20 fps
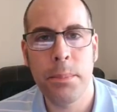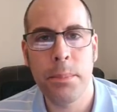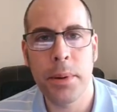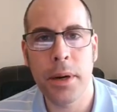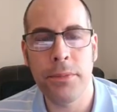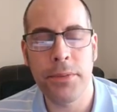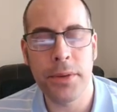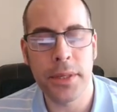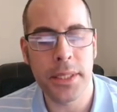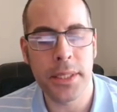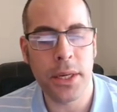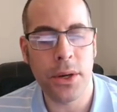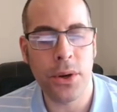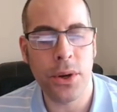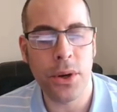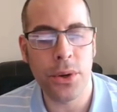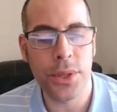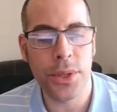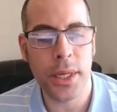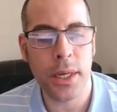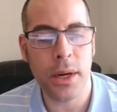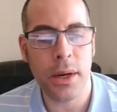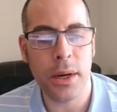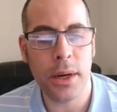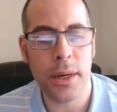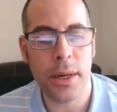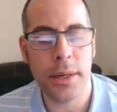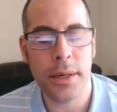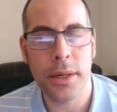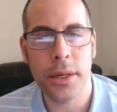But if you're still holding
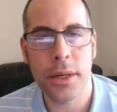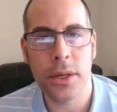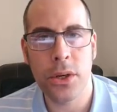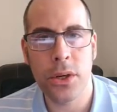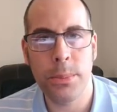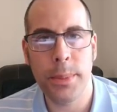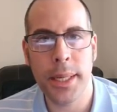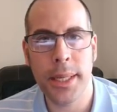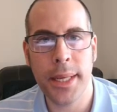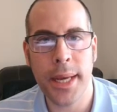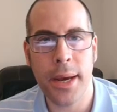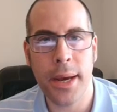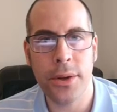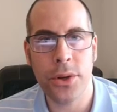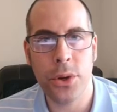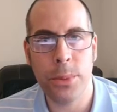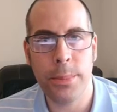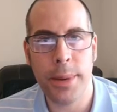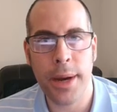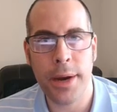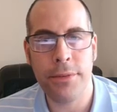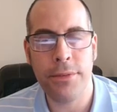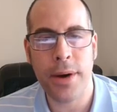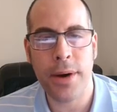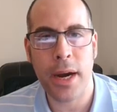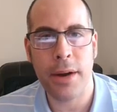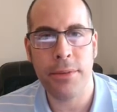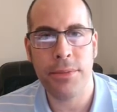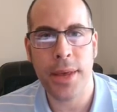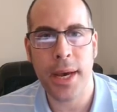on, you'd be down to about
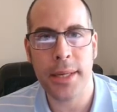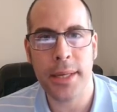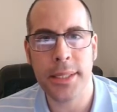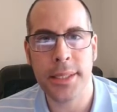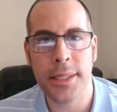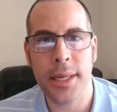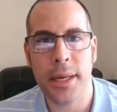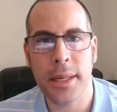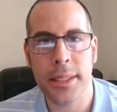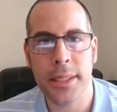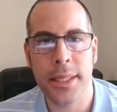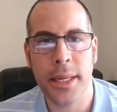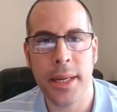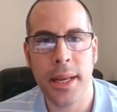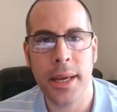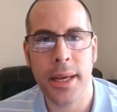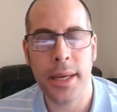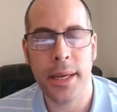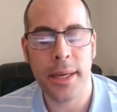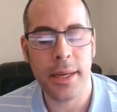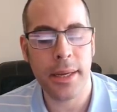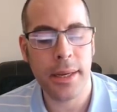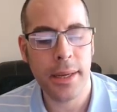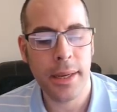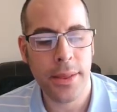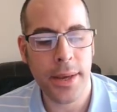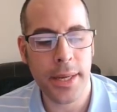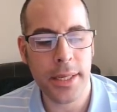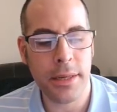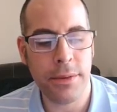$5,000 today.
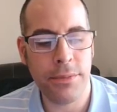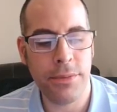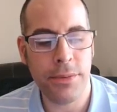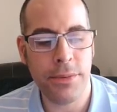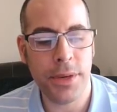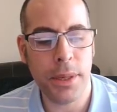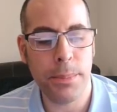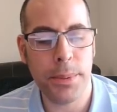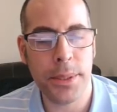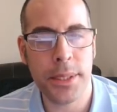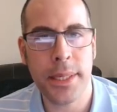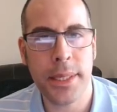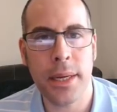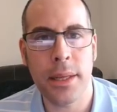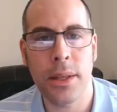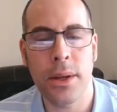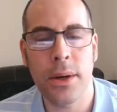That's a 50%